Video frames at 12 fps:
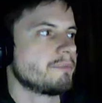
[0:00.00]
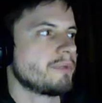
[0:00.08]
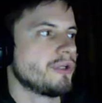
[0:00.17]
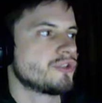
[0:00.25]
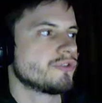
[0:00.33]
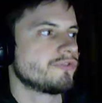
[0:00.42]
a
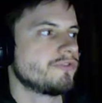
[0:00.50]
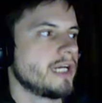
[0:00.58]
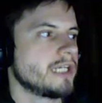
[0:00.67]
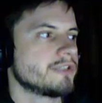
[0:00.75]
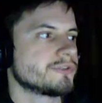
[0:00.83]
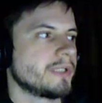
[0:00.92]
bunch of
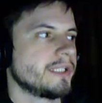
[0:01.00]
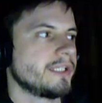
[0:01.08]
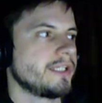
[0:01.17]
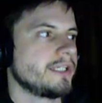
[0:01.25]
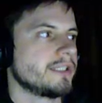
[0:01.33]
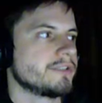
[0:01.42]
files right
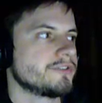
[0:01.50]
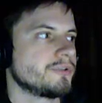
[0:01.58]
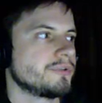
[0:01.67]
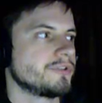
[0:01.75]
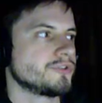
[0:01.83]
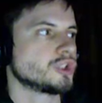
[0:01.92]
here.
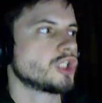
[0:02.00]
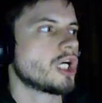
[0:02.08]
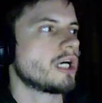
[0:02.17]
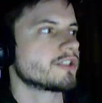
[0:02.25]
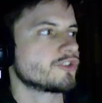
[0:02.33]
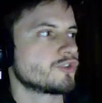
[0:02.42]
So there's
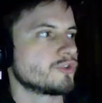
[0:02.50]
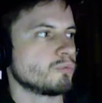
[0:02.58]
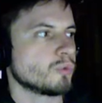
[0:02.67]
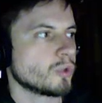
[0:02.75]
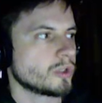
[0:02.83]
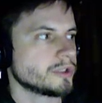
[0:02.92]
logs,
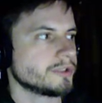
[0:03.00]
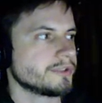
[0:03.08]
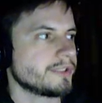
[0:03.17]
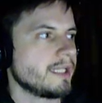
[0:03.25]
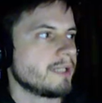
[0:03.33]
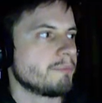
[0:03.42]

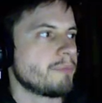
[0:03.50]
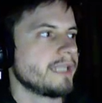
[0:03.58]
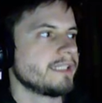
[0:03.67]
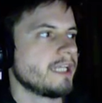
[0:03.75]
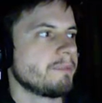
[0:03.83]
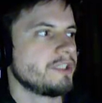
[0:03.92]
world,
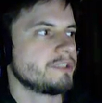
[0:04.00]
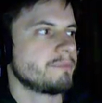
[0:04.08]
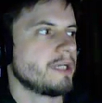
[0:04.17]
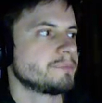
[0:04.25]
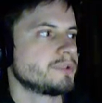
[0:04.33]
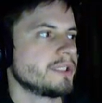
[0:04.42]
banned IPs,
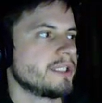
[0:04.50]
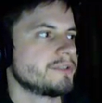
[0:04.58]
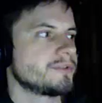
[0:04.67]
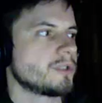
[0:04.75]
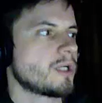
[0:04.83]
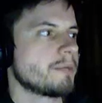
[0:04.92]
banned
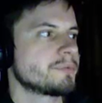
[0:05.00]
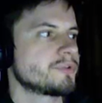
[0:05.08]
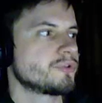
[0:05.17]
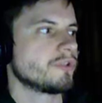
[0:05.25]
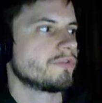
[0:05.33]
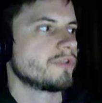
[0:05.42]
players, ops
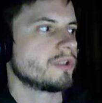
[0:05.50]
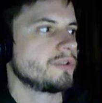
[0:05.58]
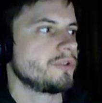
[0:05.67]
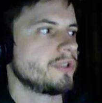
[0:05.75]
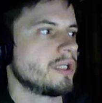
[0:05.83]
server,